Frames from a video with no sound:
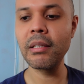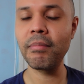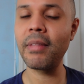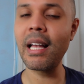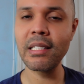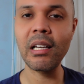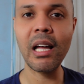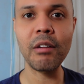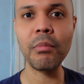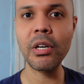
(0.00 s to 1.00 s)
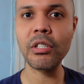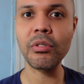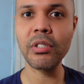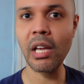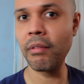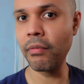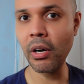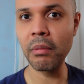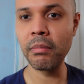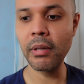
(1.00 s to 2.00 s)
that's a lot of money to save
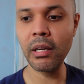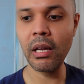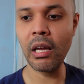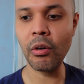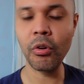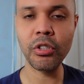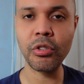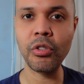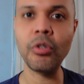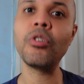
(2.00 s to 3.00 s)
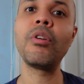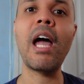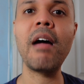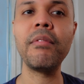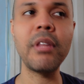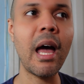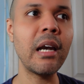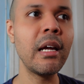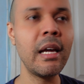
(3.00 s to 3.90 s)
up in order to you could have that